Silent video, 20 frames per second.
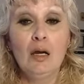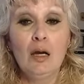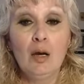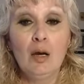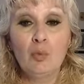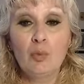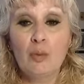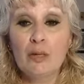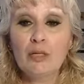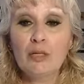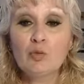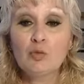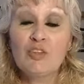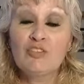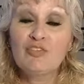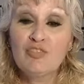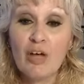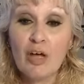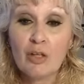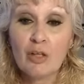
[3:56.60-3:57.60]
riddled with
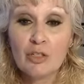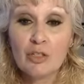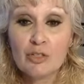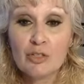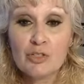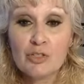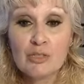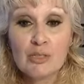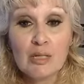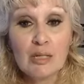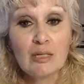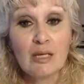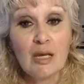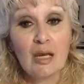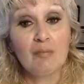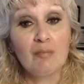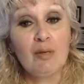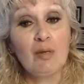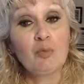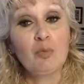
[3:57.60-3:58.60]
failures. It
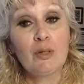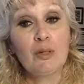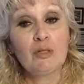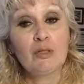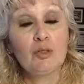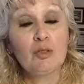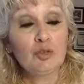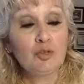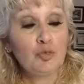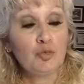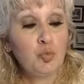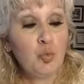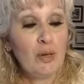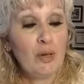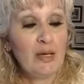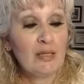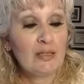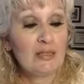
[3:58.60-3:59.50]
can be riddled with